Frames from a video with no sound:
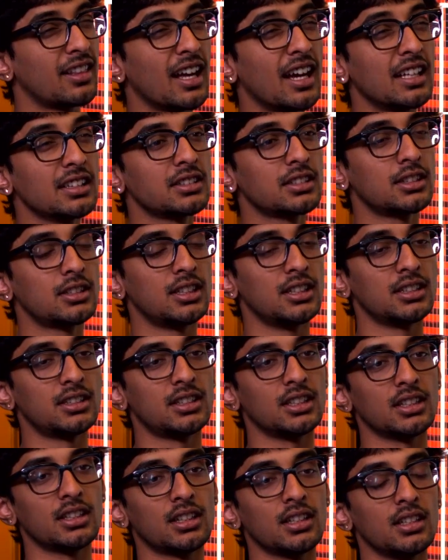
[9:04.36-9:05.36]
that
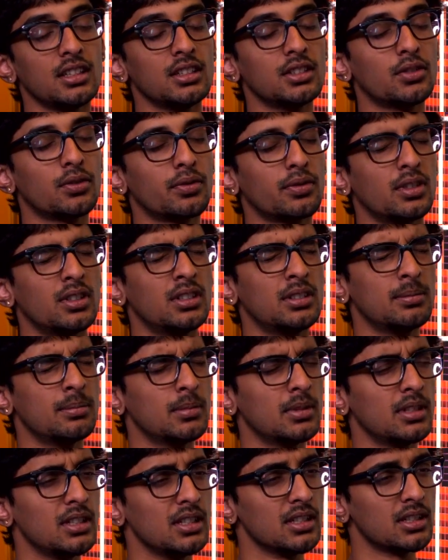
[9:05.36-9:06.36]
statistic is from
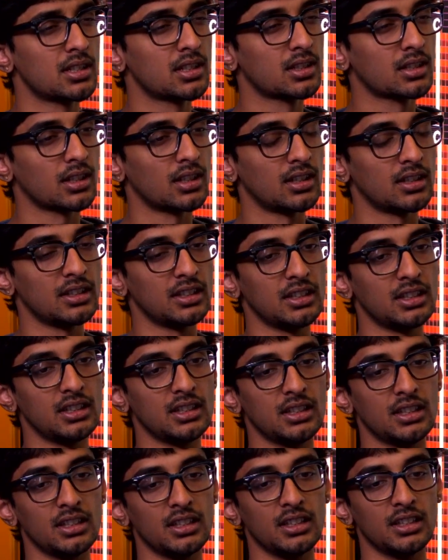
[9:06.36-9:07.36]
a
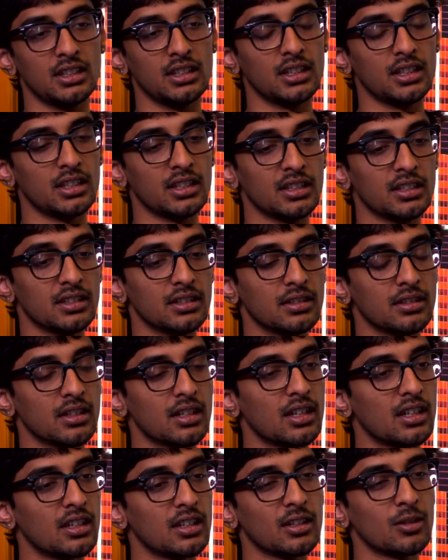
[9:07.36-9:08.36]
study
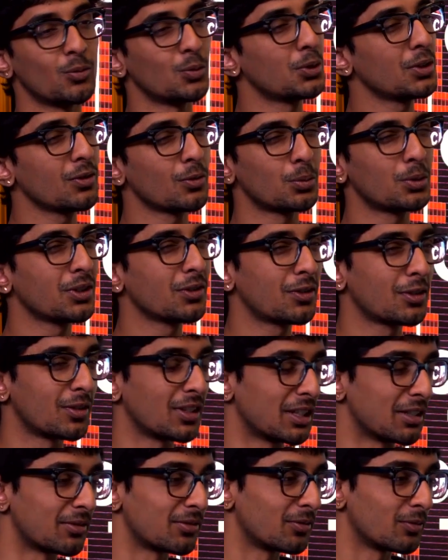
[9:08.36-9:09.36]
in one of one of the
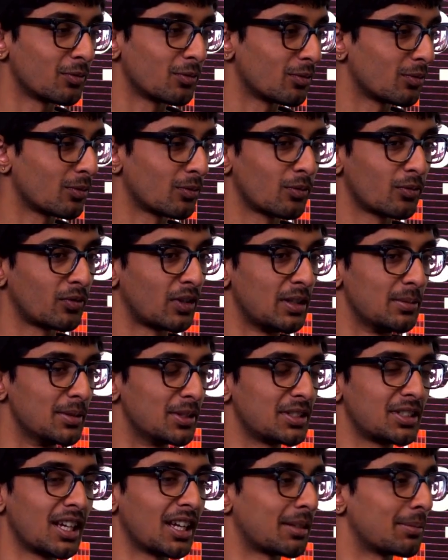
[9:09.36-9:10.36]
like famous
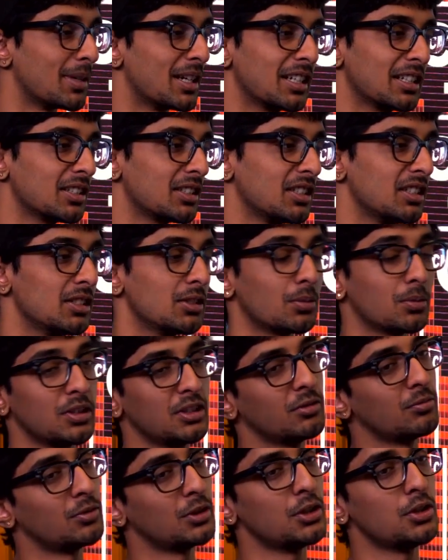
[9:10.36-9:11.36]
tech magazines. We
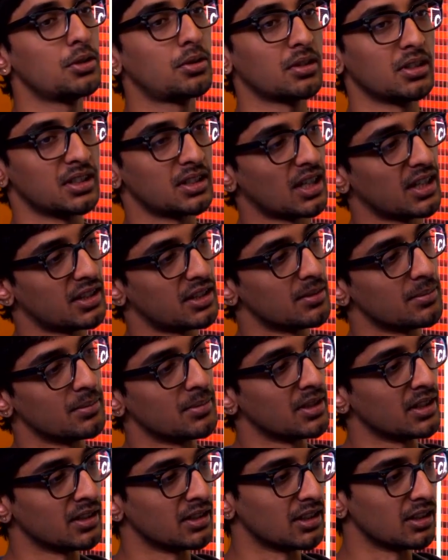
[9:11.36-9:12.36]
we usually cite them
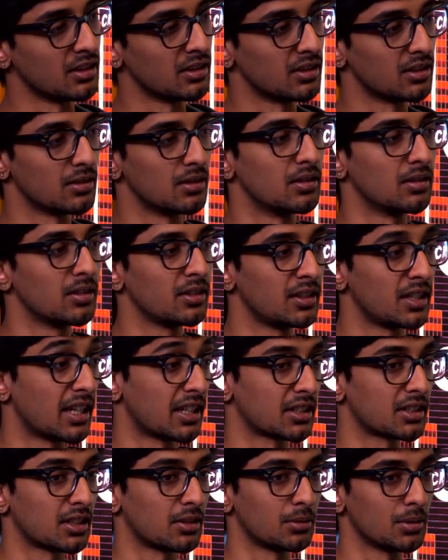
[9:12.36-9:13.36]
in in the
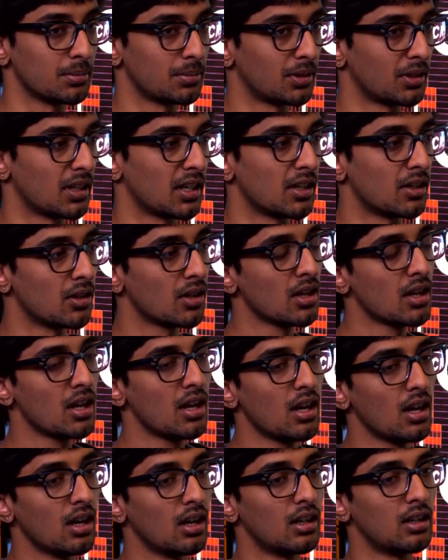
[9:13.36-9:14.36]
decks that we put out.
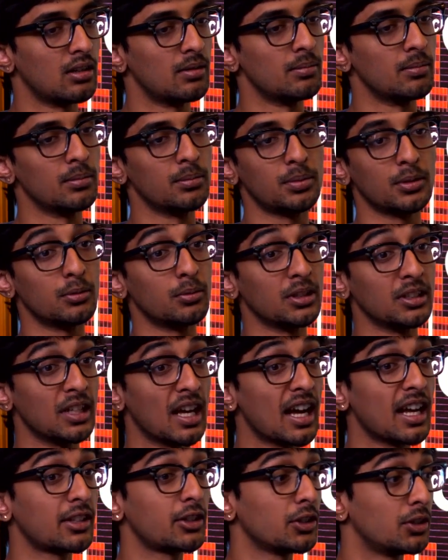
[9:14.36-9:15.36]
Um, but we
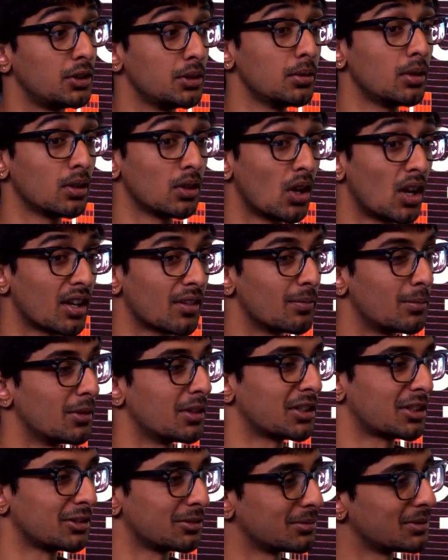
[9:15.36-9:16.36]
had to do a lot of
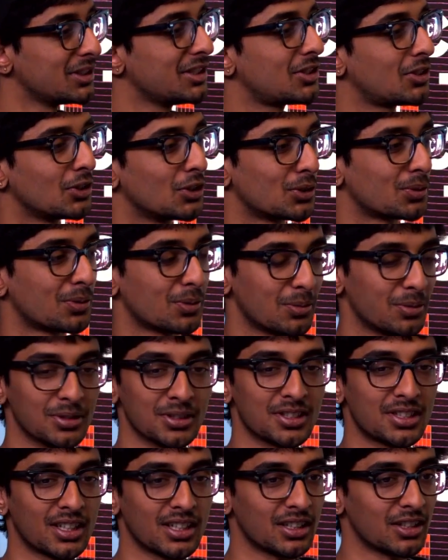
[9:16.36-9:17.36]
market research when we were
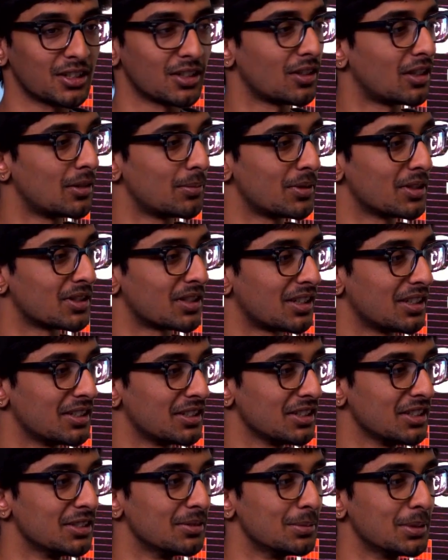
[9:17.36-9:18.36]
setting up this
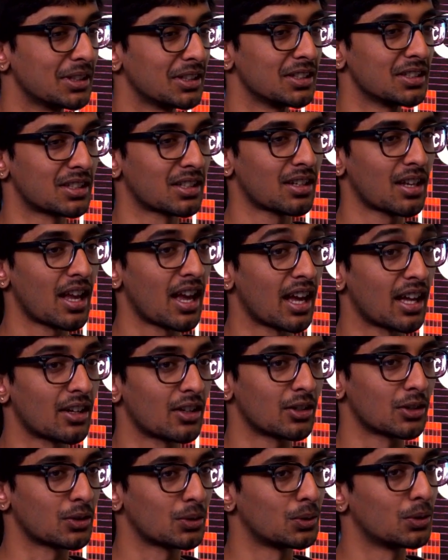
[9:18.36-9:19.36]
idea because at
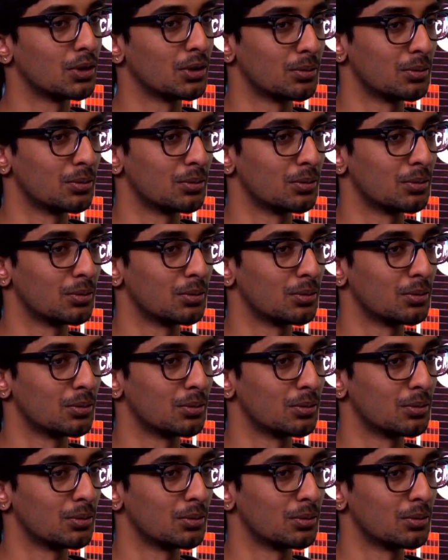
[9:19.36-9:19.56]
our core,